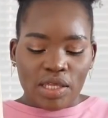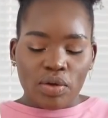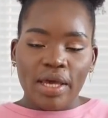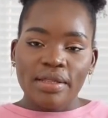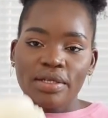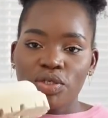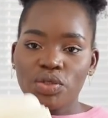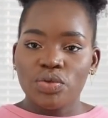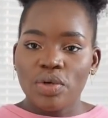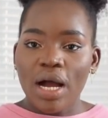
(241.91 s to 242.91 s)
You get the
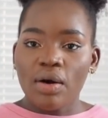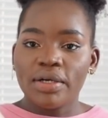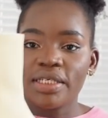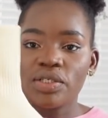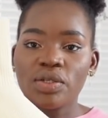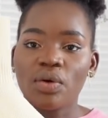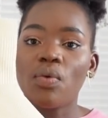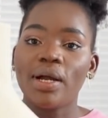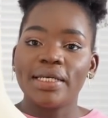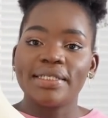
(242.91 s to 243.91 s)
shoe according to the
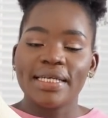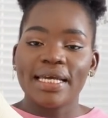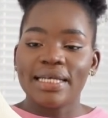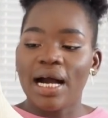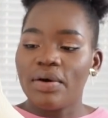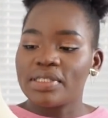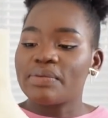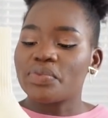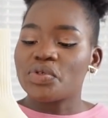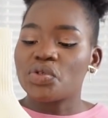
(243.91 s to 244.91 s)
quality and how it's
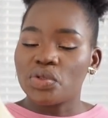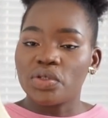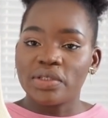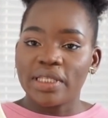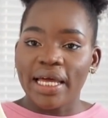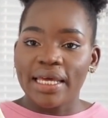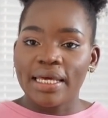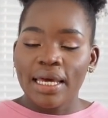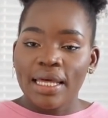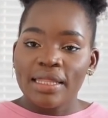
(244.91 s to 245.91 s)
supposed to look
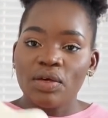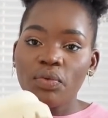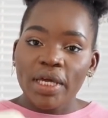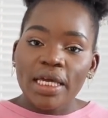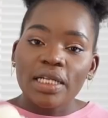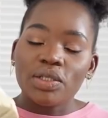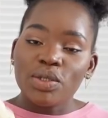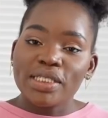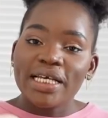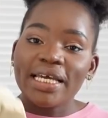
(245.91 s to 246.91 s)
like. The way it
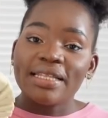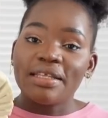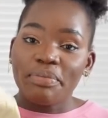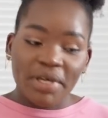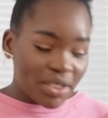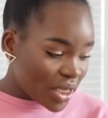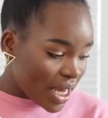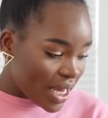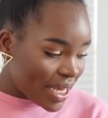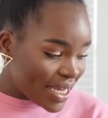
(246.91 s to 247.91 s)
looks like in the
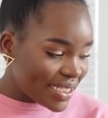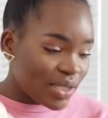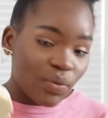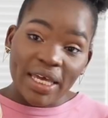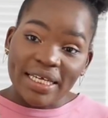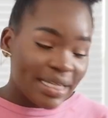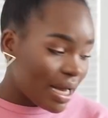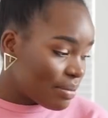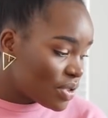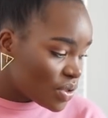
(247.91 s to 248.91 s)
picture is the way it
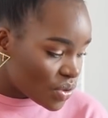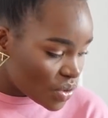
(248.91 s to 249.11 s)
comes to